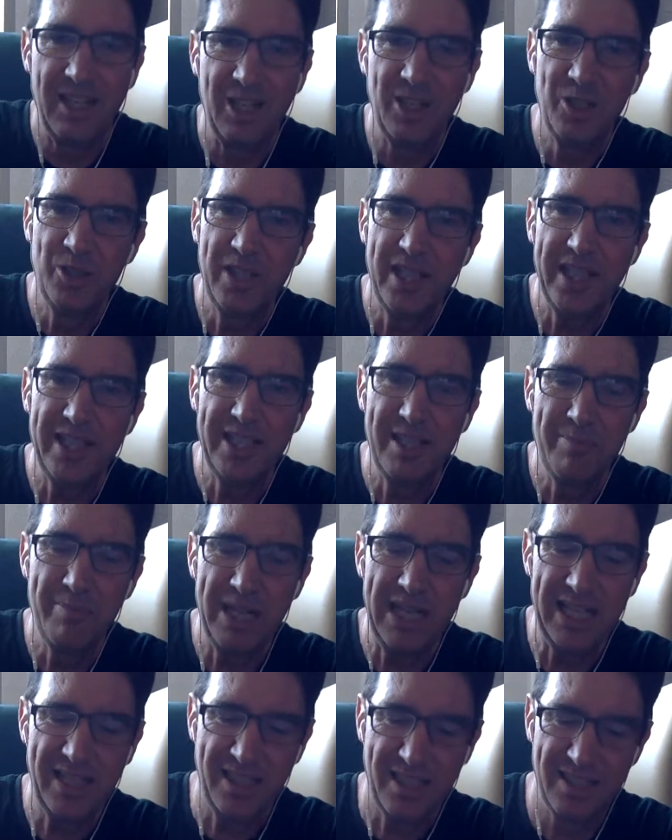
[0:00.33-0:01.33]
Okay, I'm
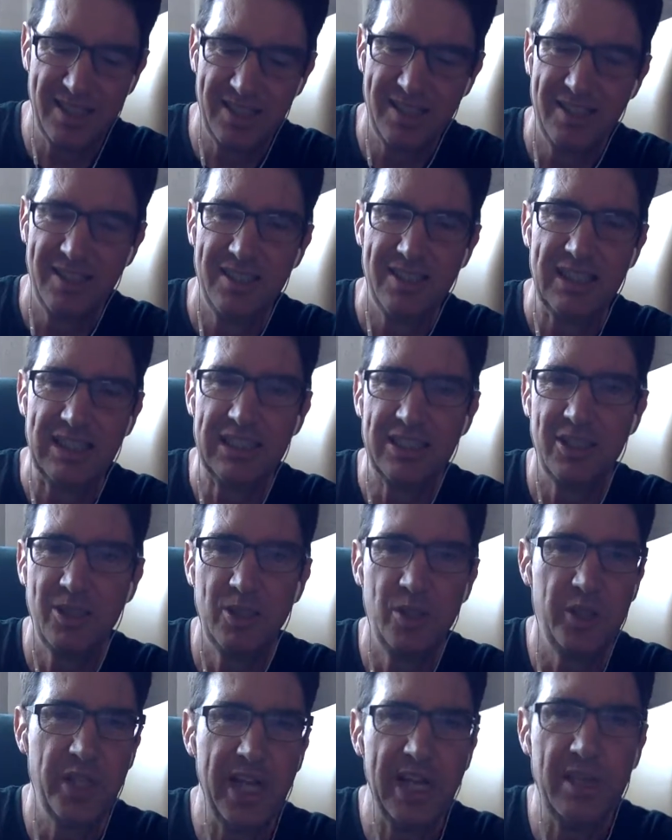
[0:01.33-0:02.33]
back.
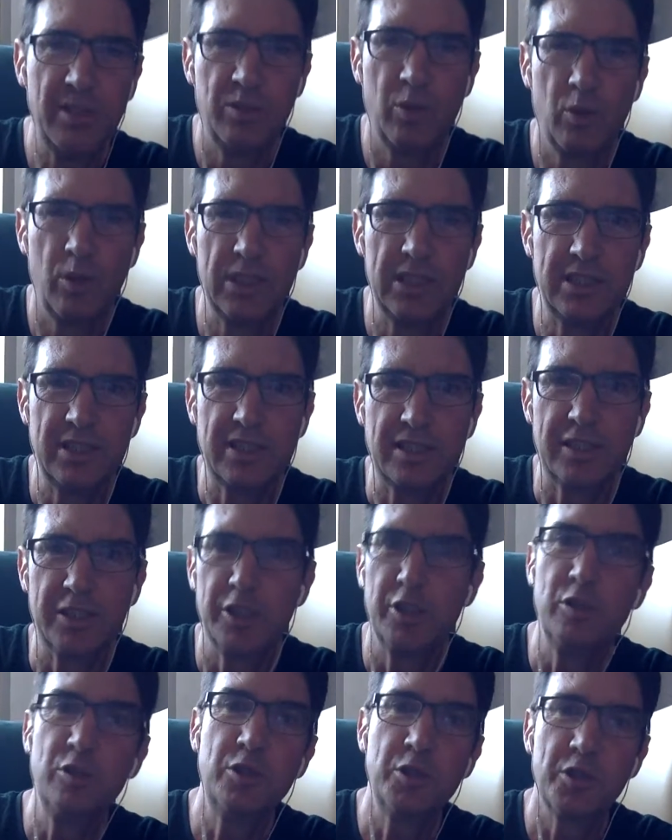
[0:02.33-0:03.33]
So that was
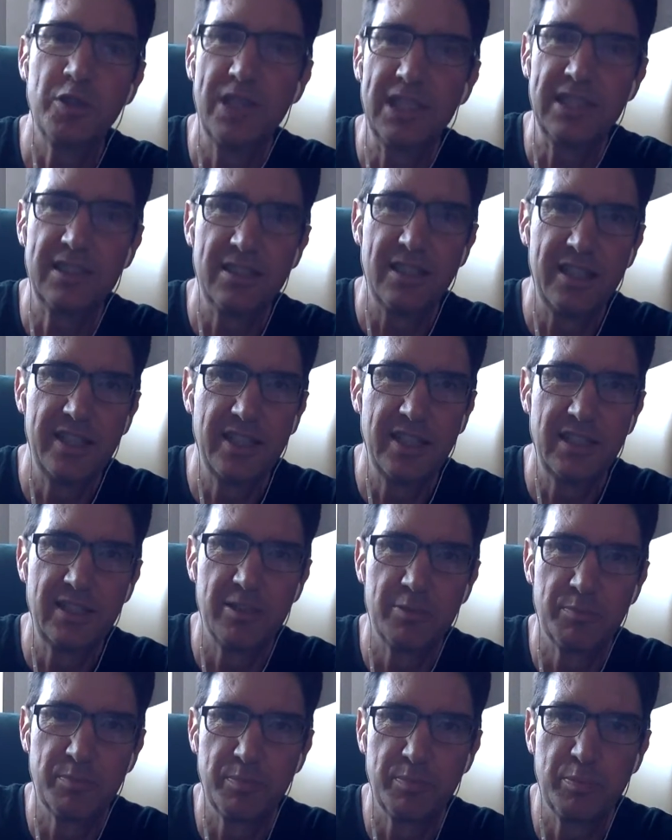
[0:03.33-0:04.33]
two tricks. I think
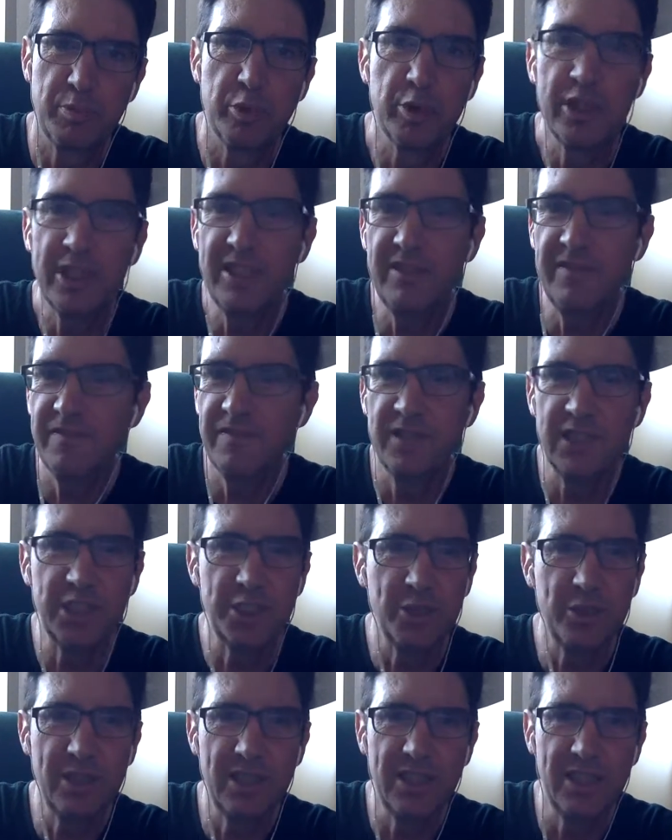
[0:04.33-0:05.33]
they're pretty
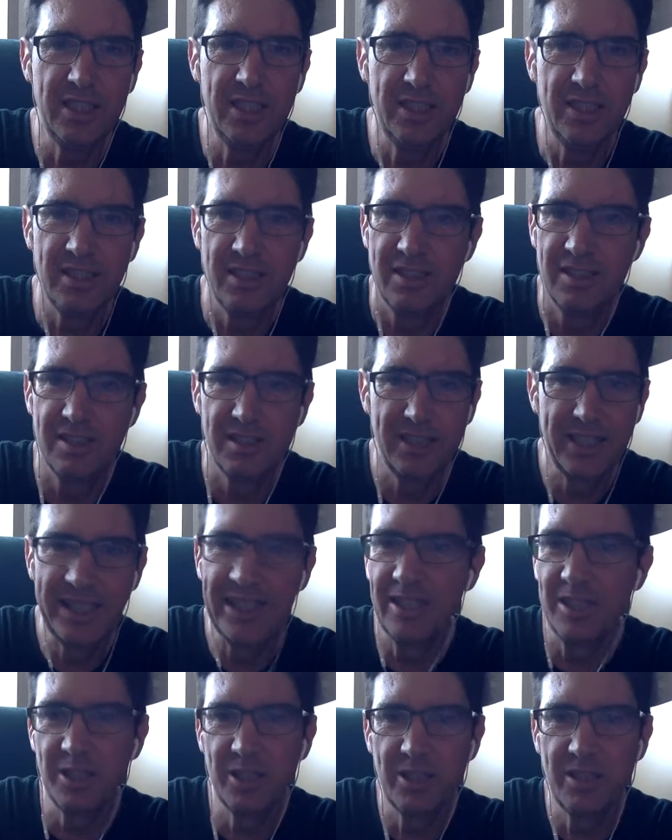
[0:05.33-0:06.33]
visually
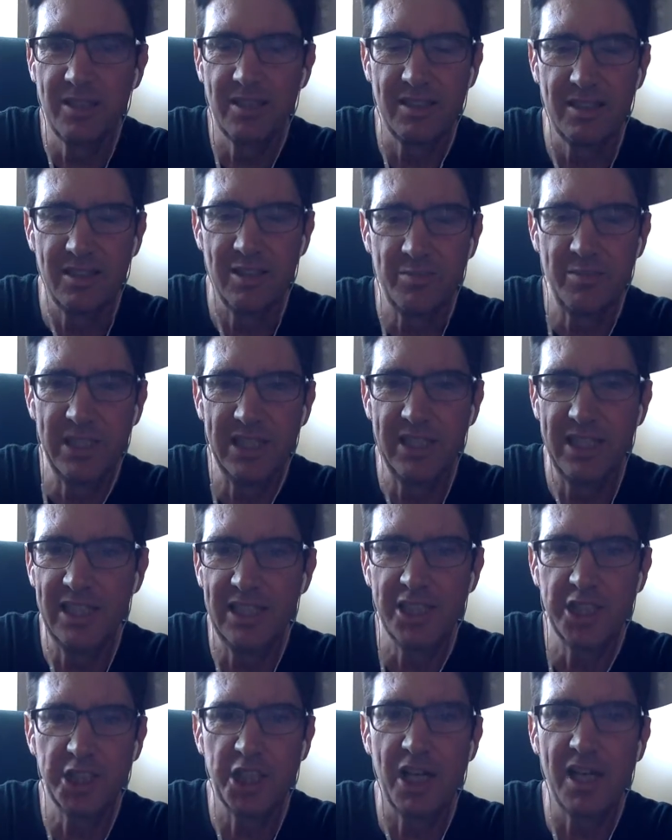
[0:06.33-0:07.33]
killer. I mean, they
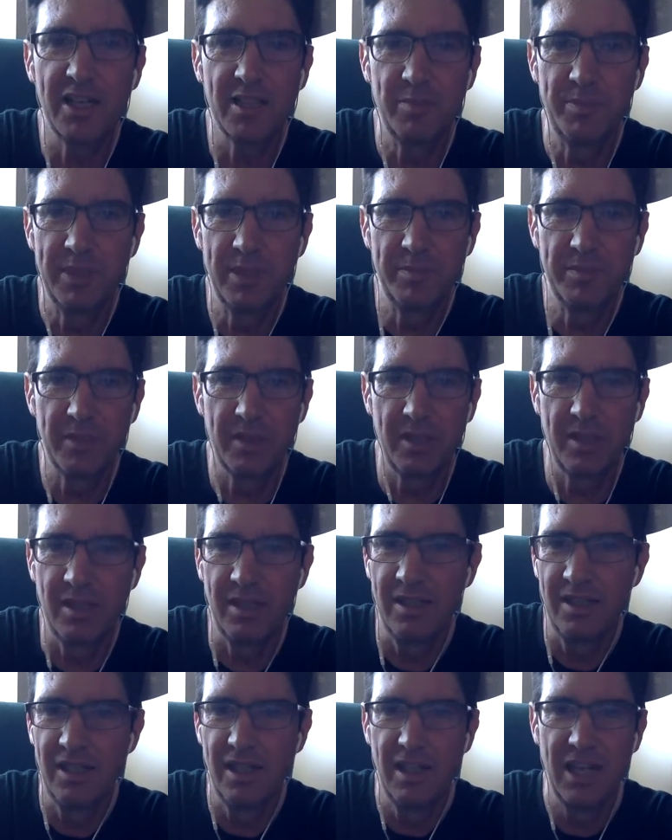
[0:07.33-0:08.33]
shock people
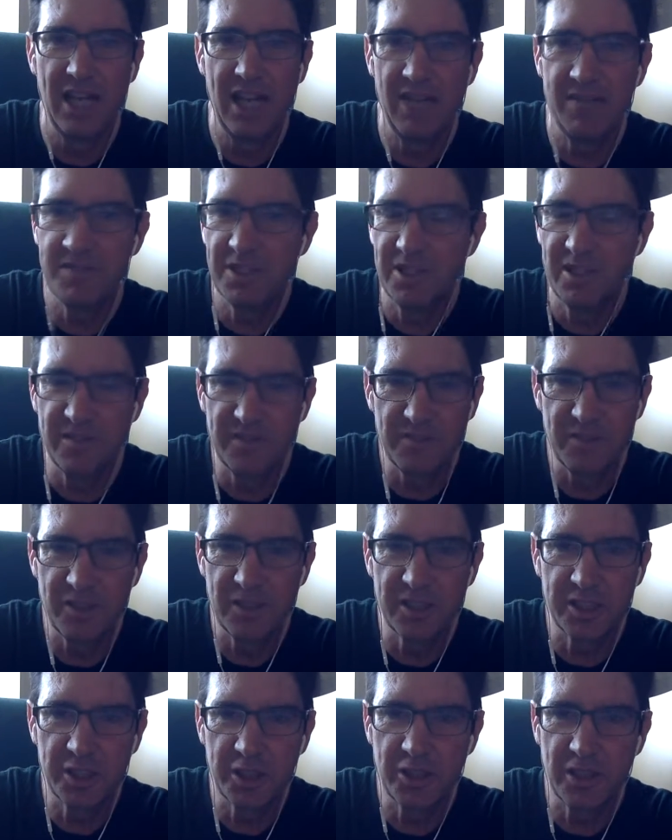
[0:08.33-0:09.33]
after the
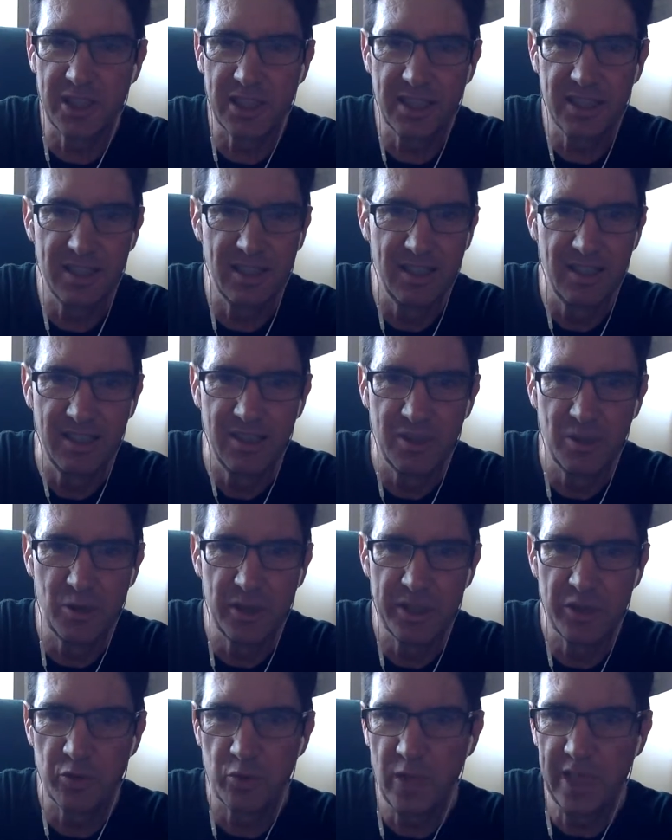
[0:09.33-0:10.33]
first trick
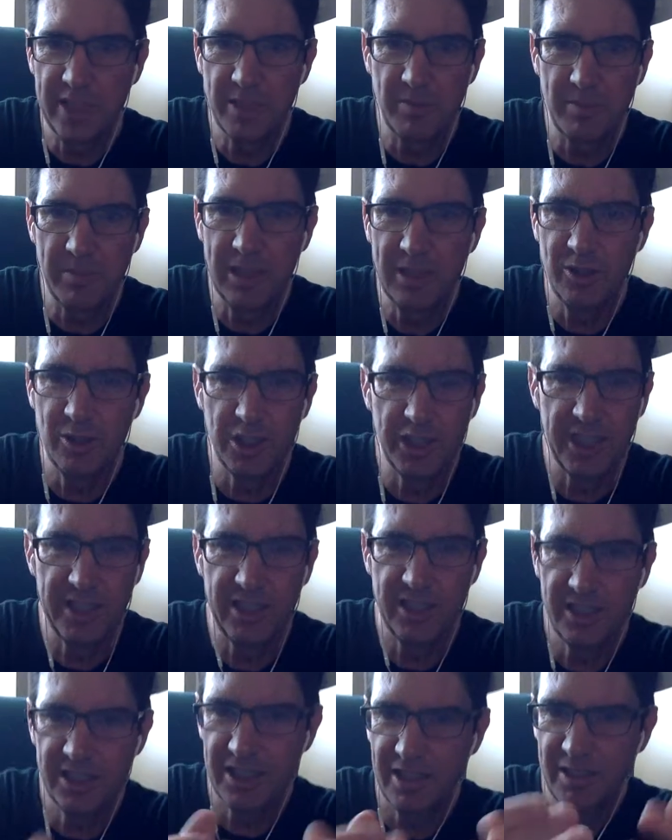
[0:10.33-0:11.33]
with the red and blue
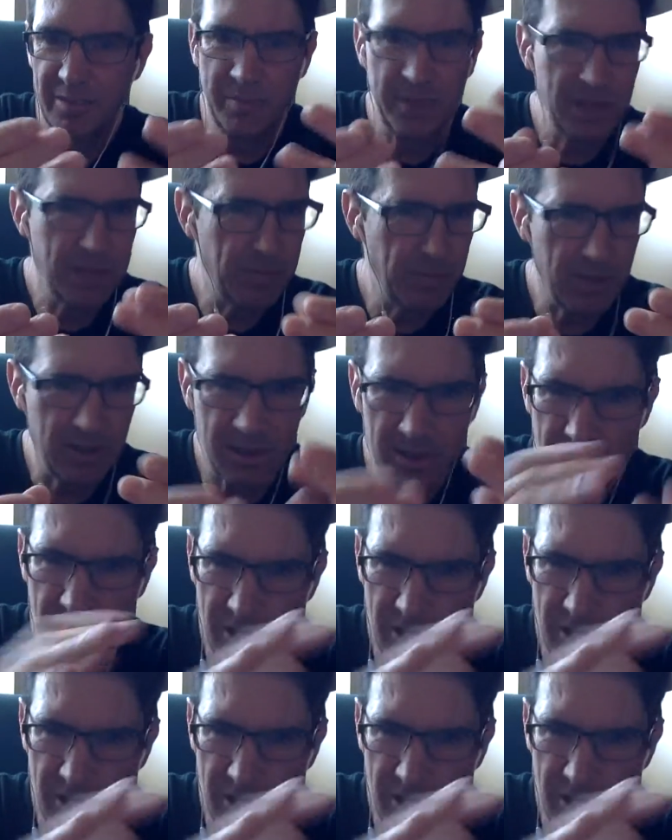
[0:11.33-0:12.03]
changing. People are